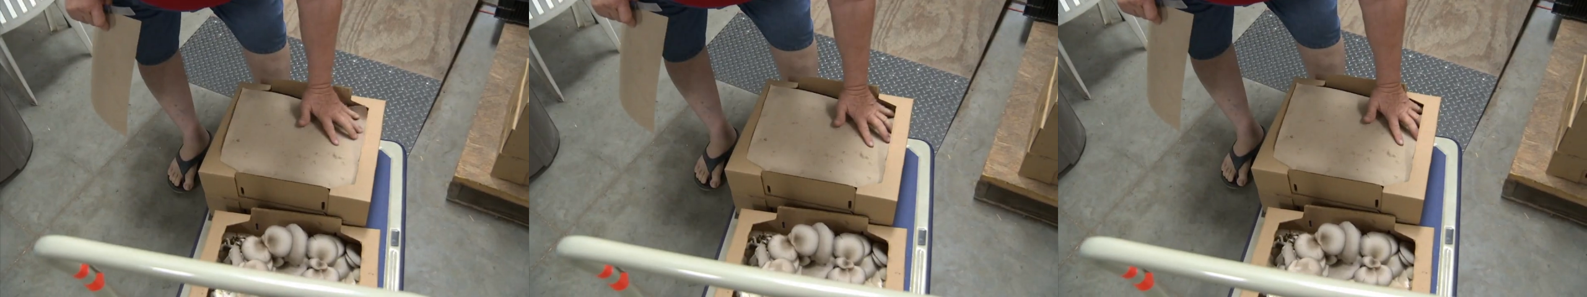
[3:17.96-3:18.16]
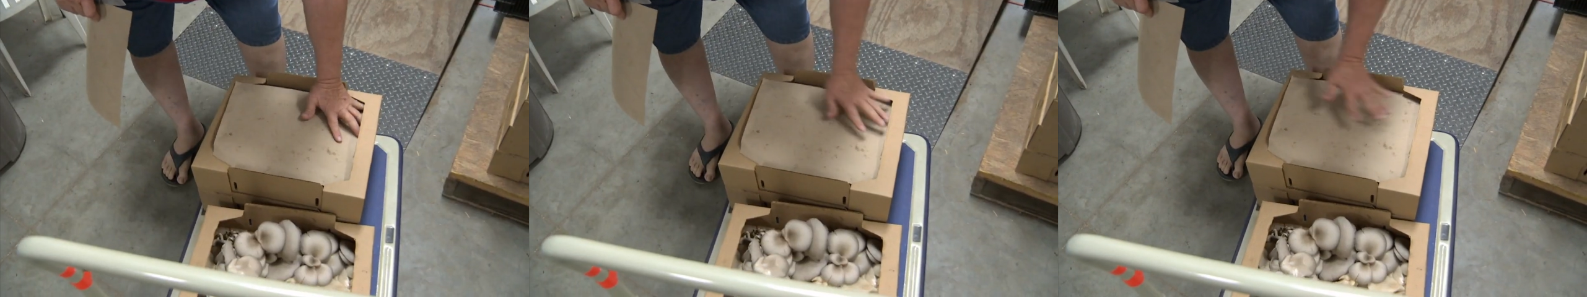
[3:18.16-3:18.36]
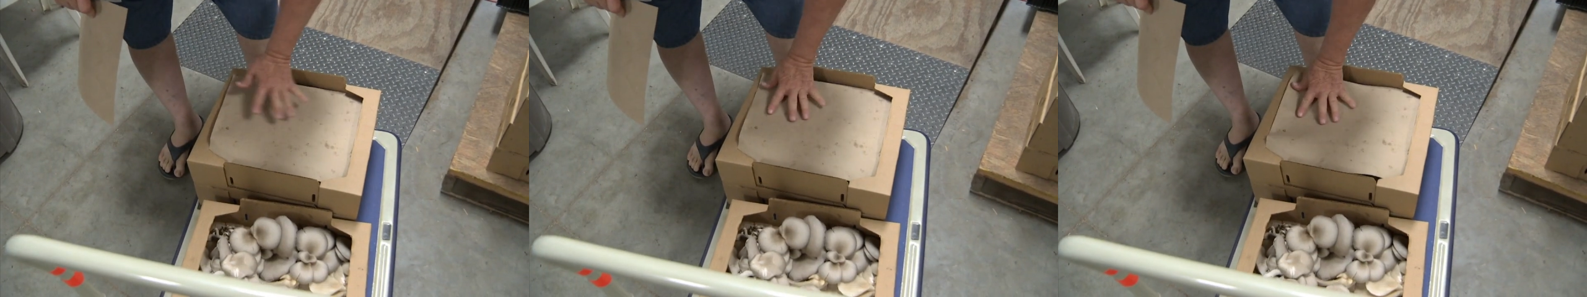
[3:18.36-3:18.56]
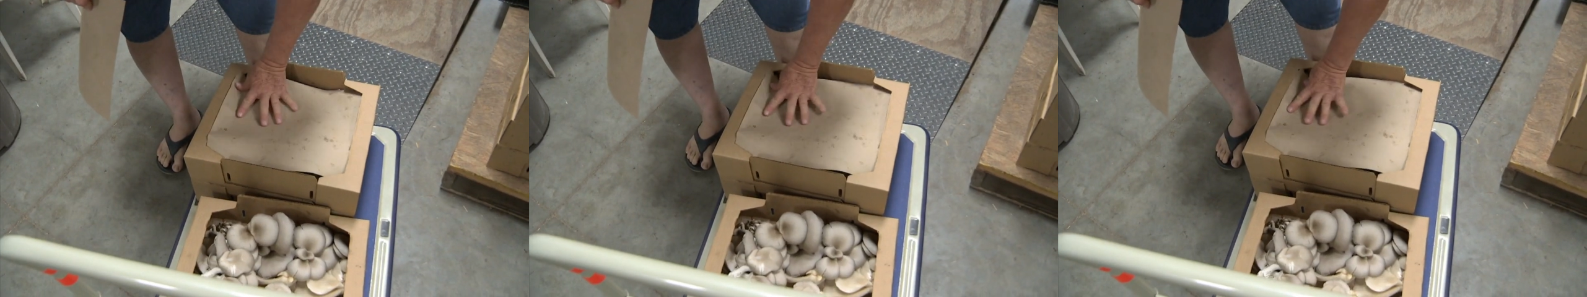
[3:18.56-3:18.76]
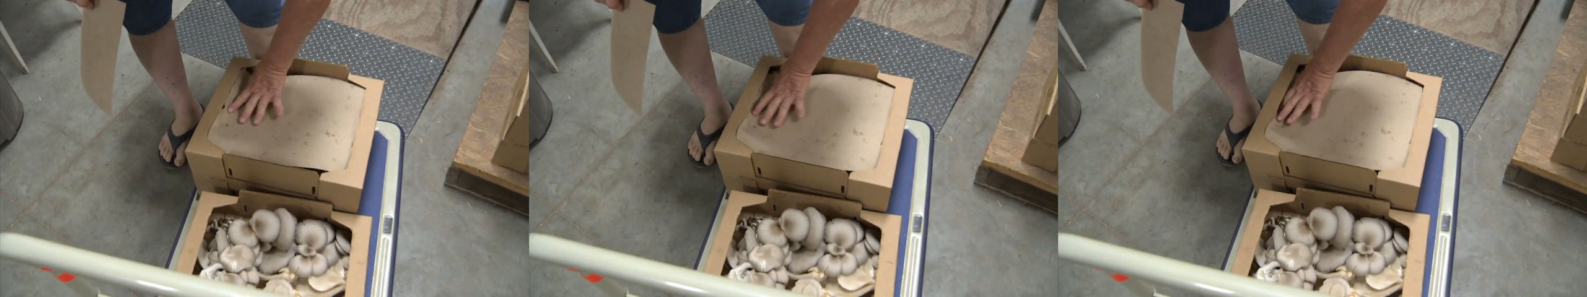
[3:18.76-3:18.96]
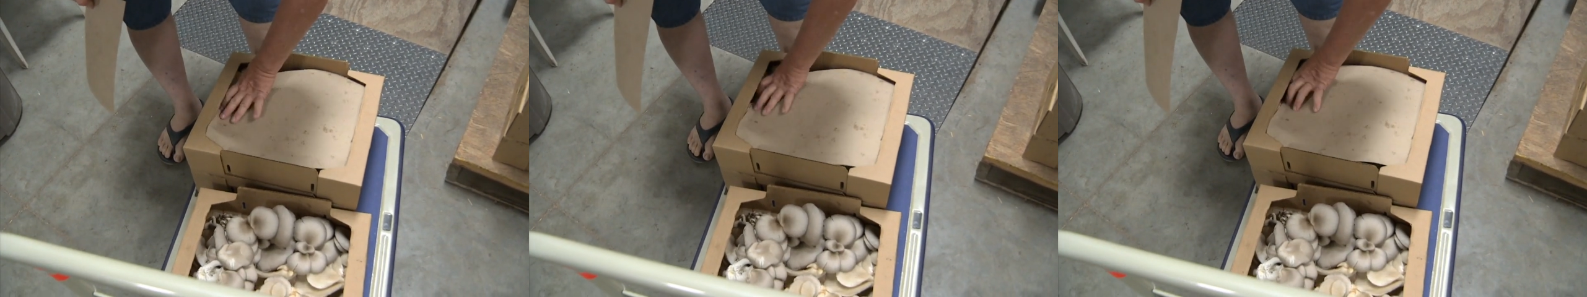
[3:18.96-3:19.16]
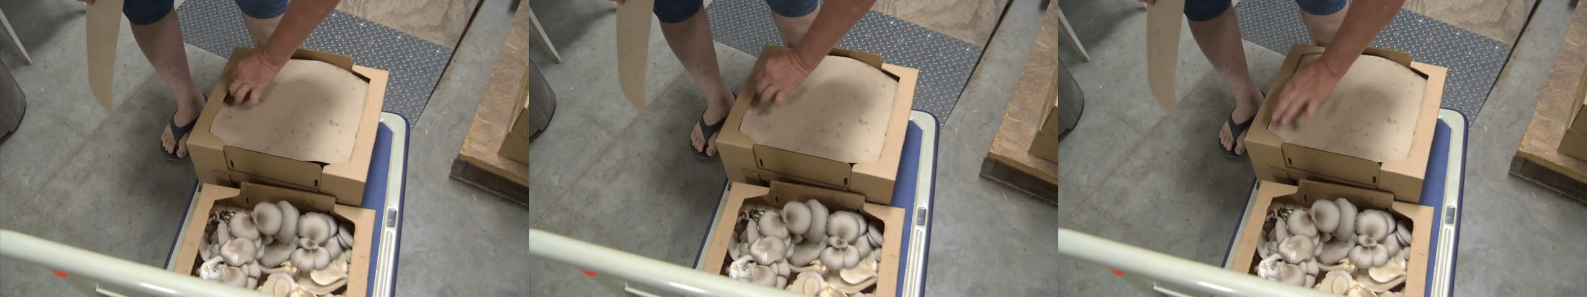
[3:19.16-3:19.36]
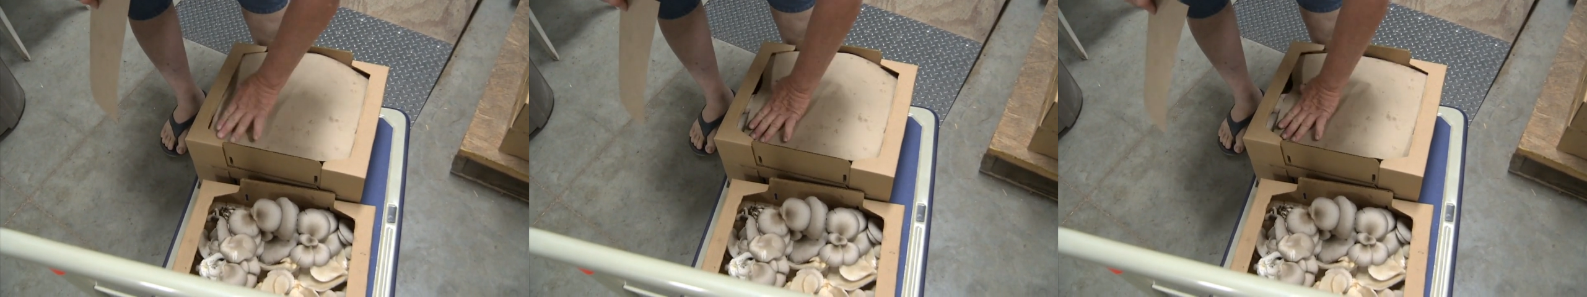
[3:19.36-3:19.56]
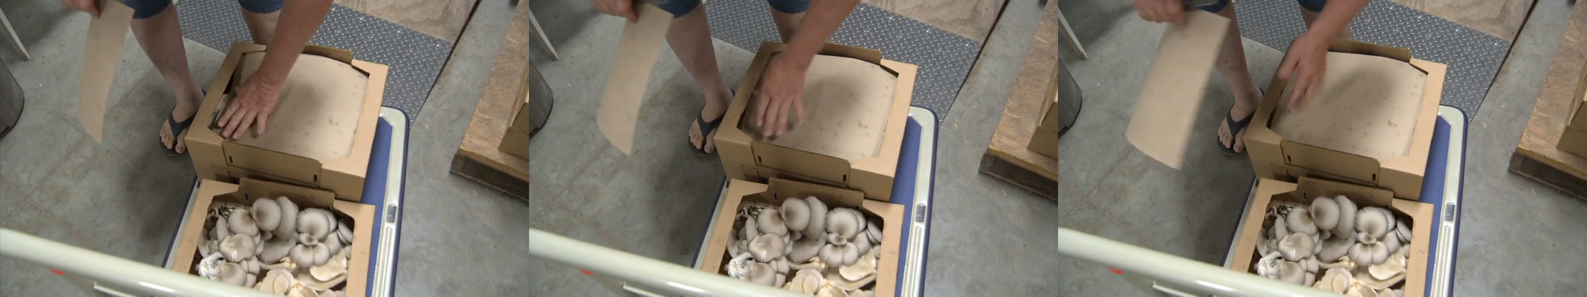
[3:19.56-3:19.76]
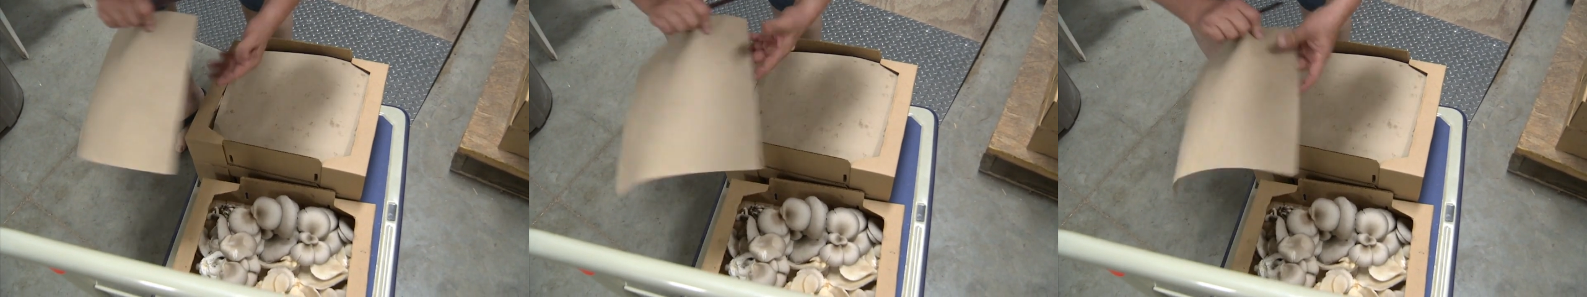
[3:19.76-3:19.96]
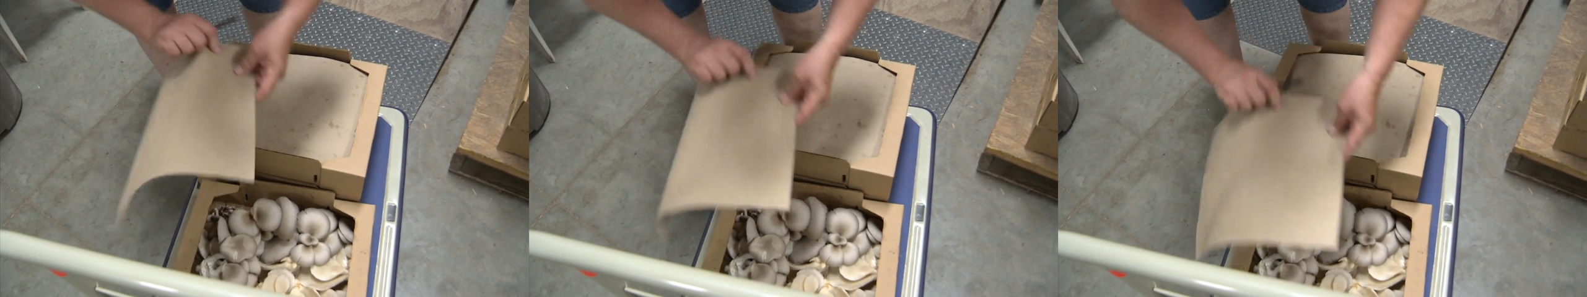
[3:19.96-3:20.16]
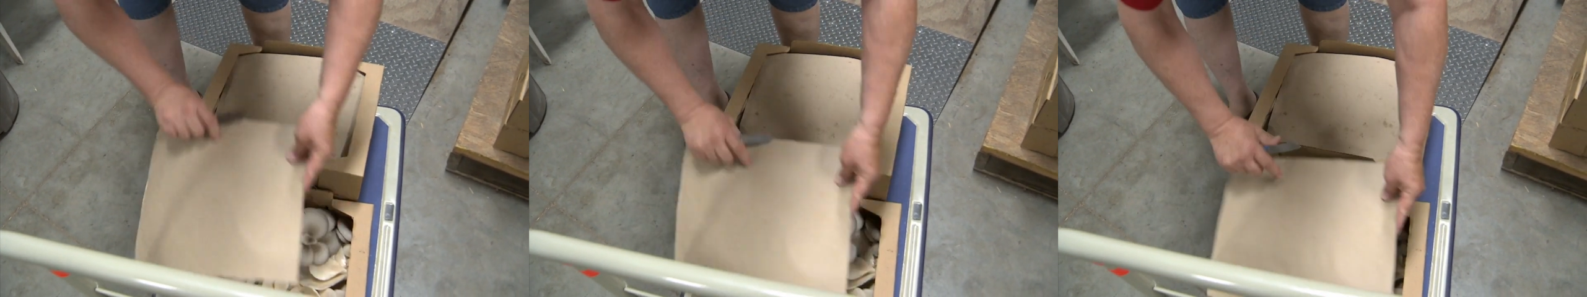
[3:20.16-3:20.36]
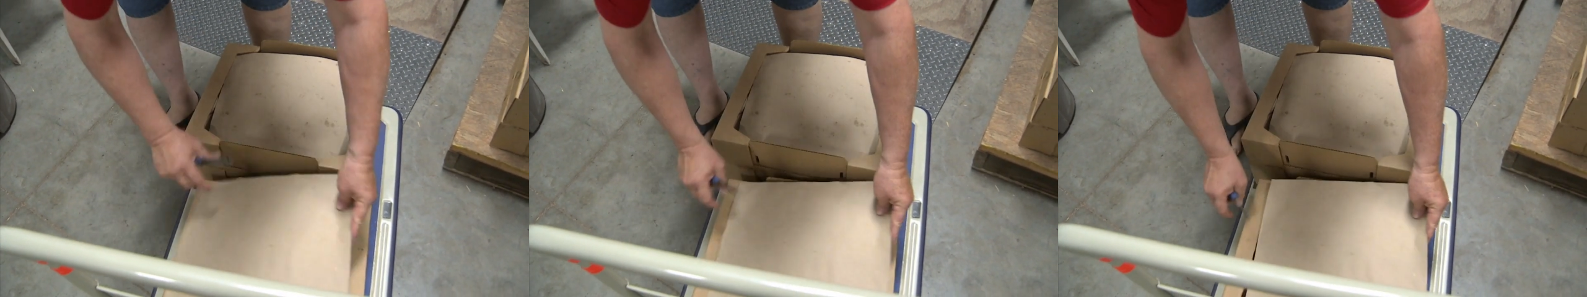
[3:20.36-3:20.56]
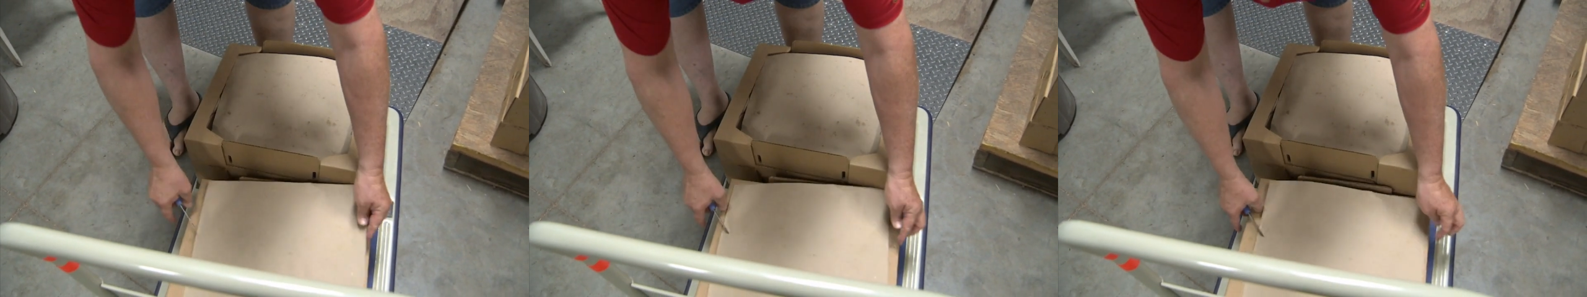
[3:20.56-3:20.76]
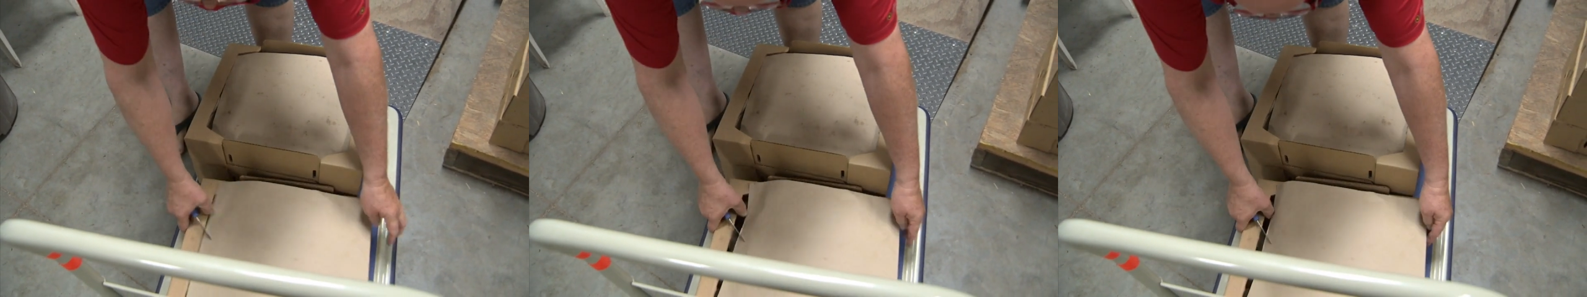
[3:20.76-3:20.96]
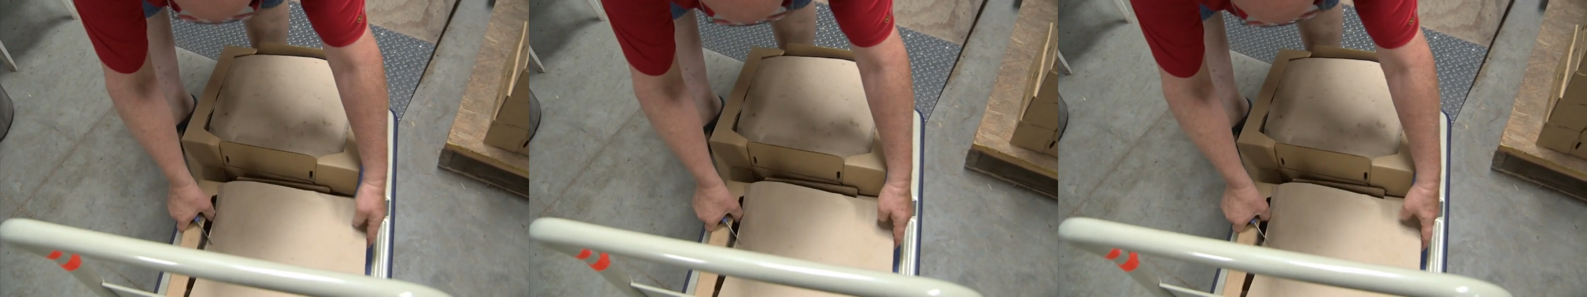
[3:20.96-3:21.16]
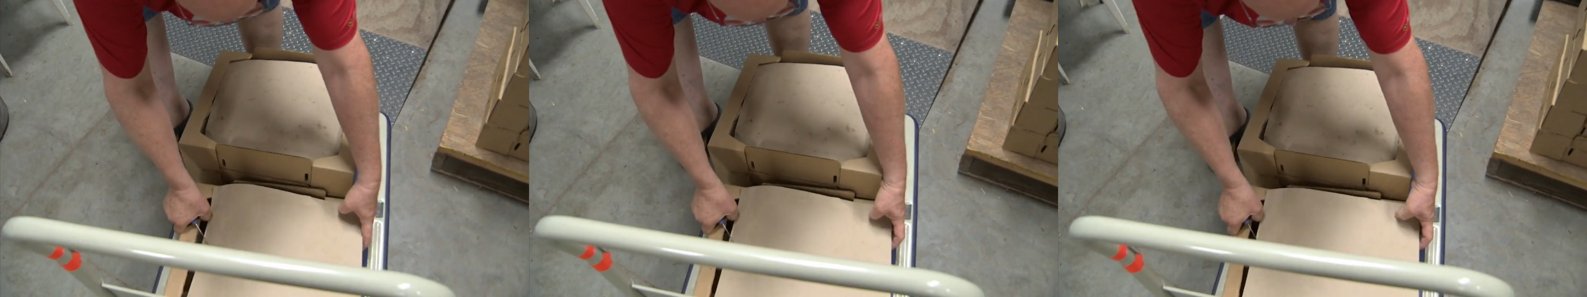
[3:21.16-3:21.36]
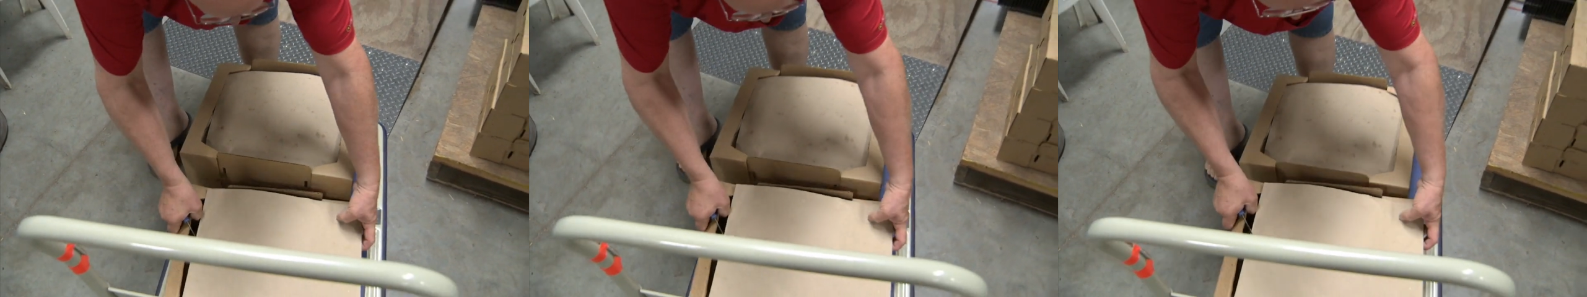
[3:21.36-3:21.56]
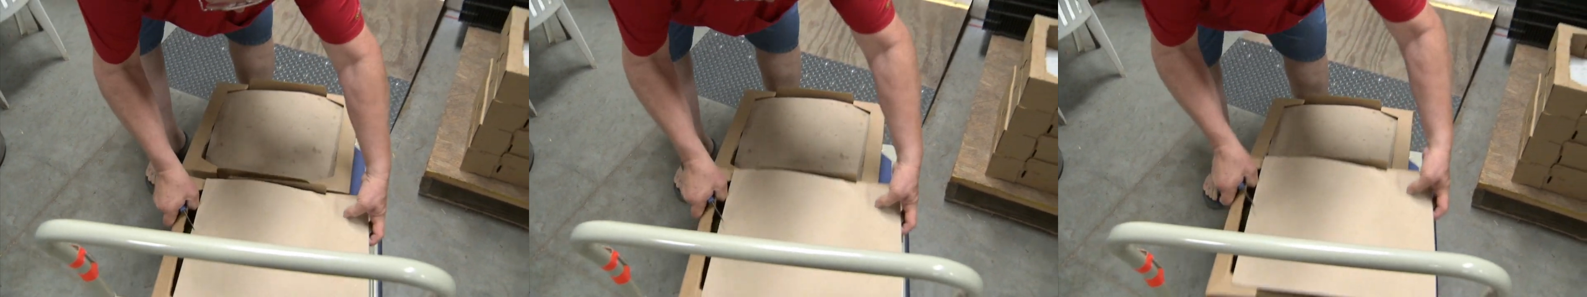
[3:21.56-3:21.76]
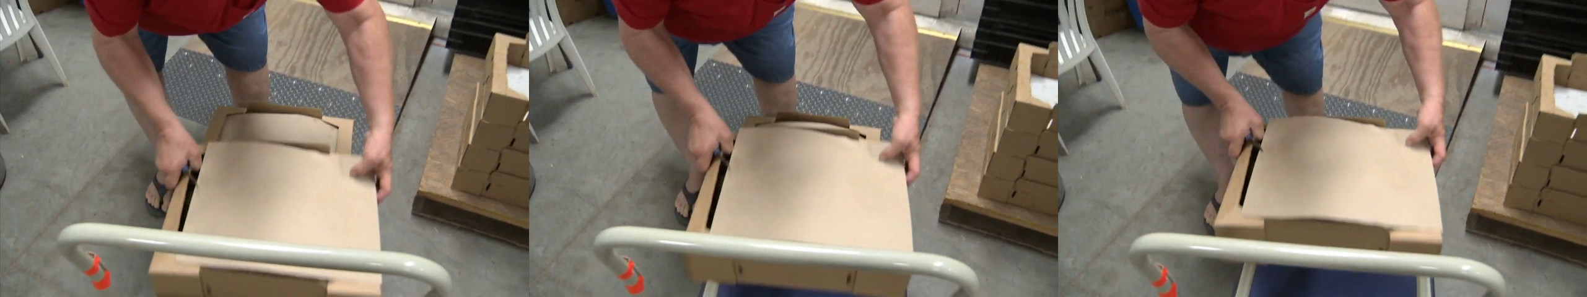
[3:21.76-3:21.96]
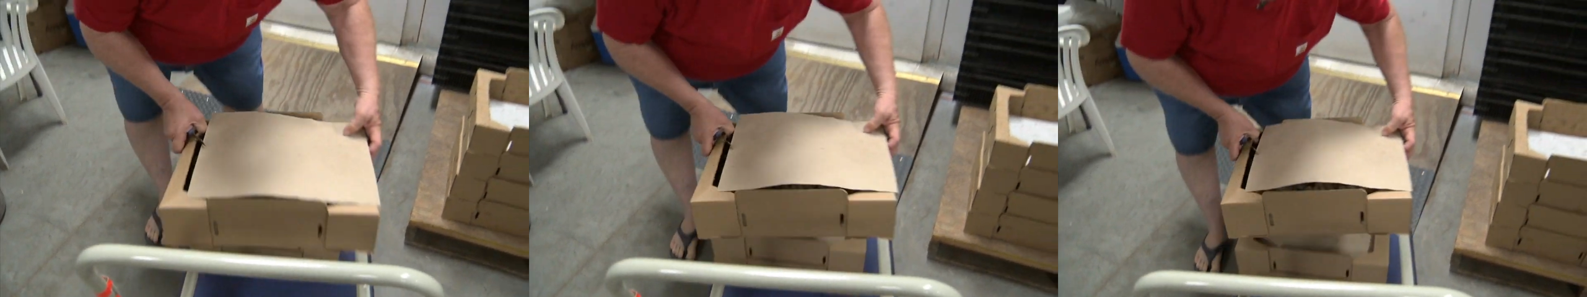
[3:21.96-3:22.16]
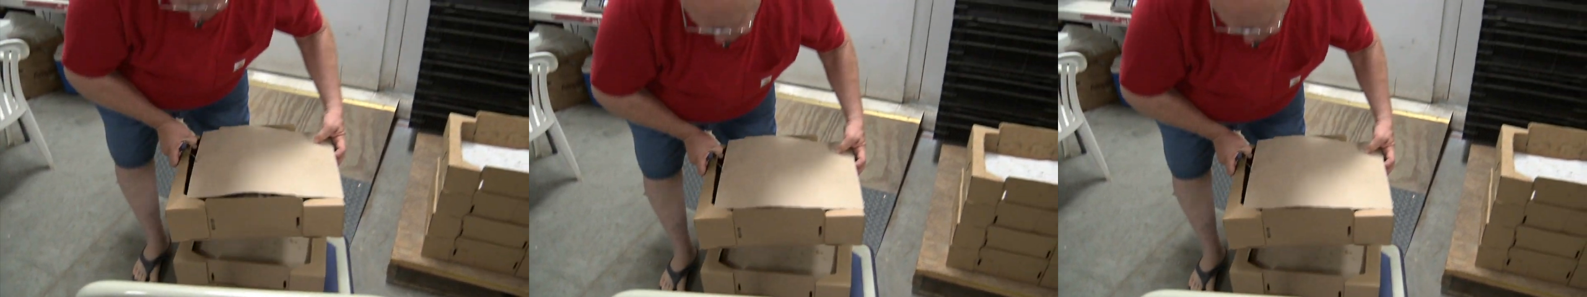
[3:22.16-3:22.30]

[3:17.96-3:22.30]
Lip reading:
(no speaker visible)